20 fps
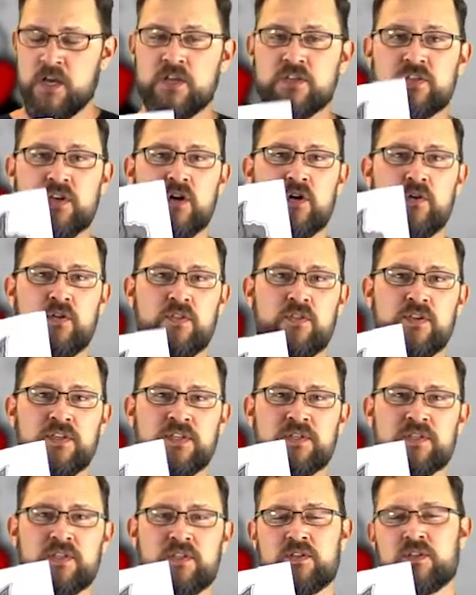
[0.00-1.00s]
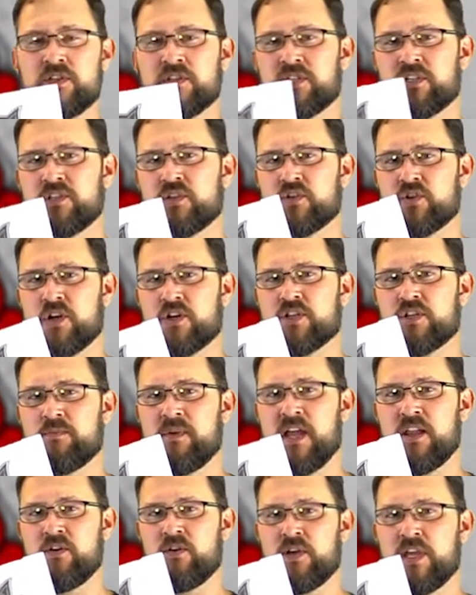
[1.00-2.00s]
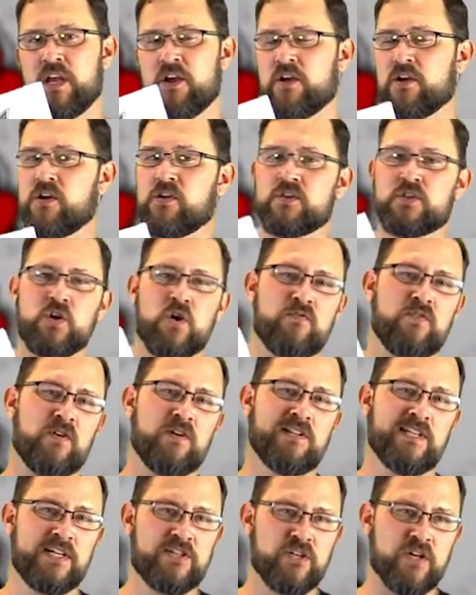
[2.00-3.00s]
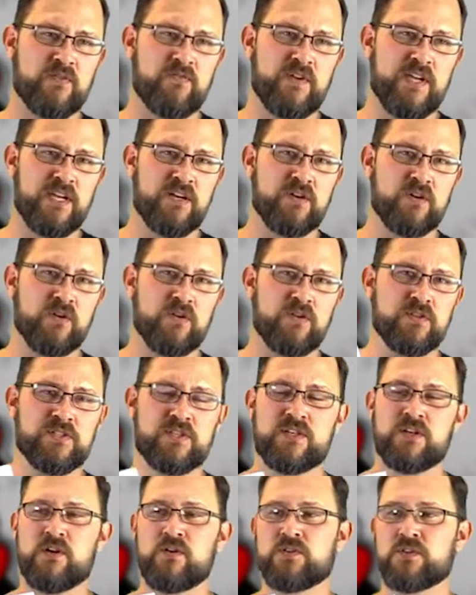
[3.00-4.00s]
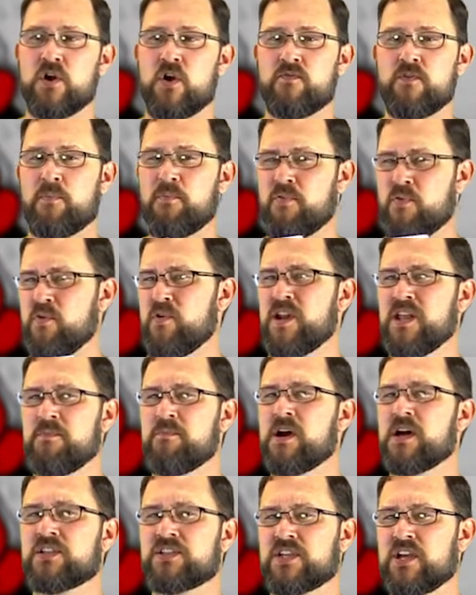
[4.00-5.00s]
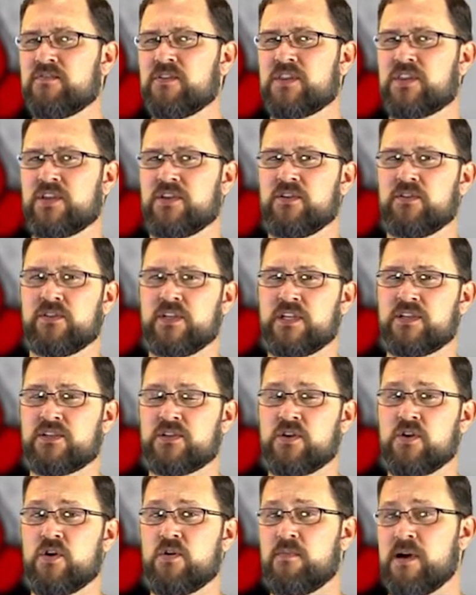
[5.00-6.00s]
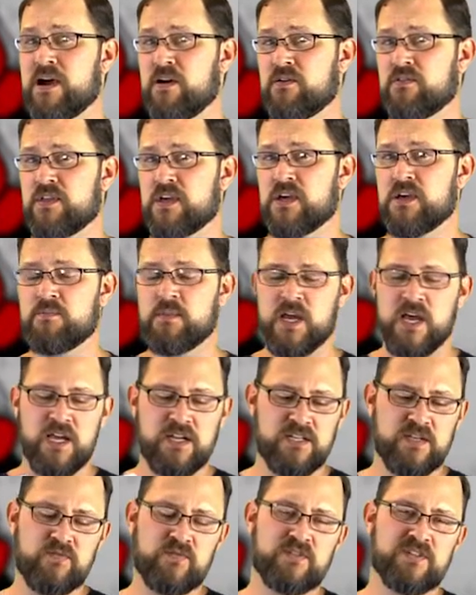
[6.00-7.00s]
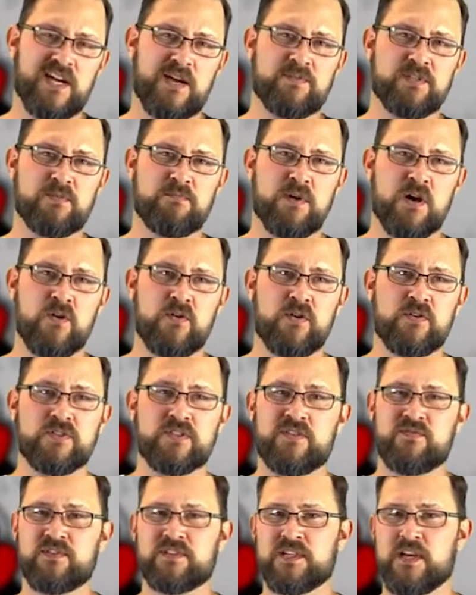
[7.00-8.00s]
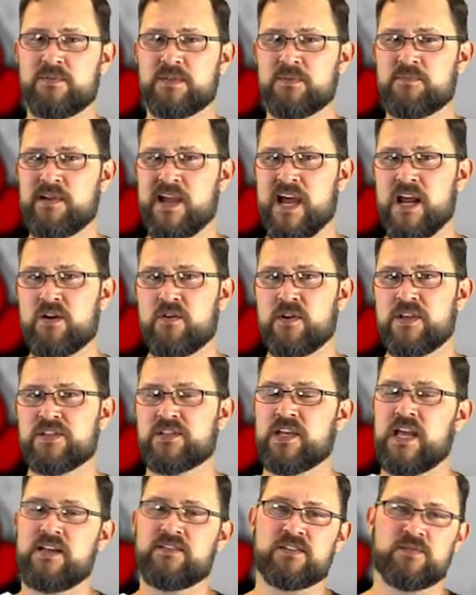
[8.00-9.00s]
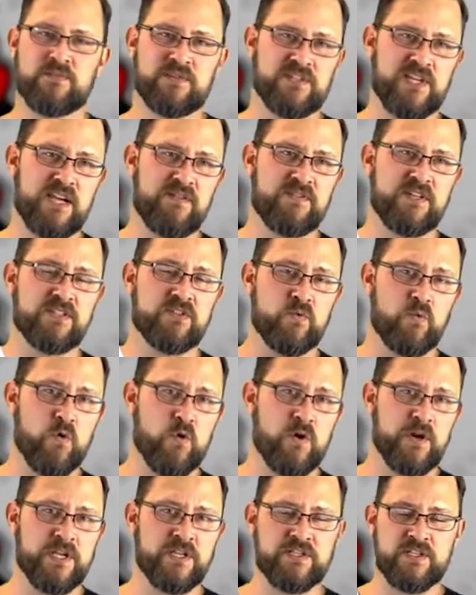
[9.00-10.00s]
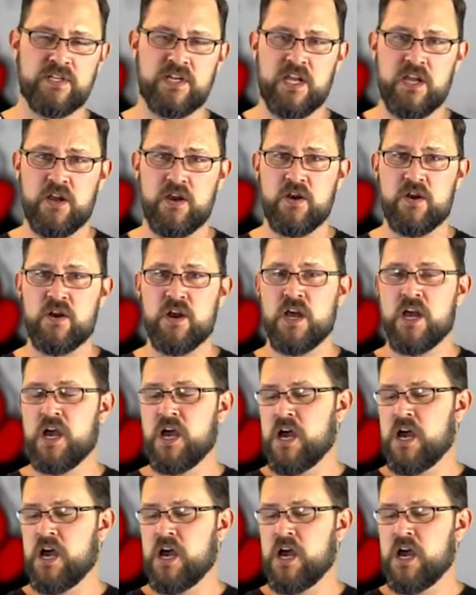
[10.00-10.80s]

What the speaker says: So this instruction manual here goes over electric vehicles. It goes over pretty much everything you'll need to know about them. Different types of motors, different types of batteries. It has some safeties and warnings in here.